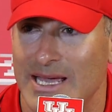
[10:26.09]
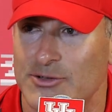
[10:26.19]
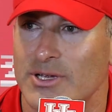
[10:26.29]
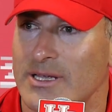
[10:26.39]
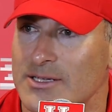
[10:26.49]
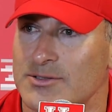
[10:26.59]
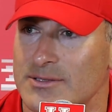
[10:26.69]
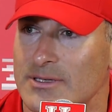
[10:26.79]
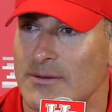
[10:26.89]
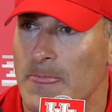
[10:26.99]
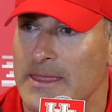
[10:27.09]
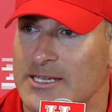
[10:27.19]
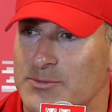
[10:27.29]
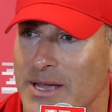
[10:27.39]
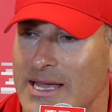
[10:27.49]
catching his
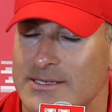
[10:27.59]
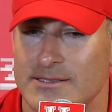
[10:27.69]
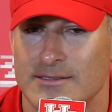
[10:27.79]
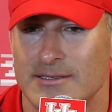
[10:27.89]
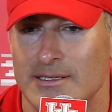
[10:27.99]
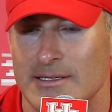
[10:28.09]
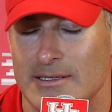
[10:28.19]
his passes,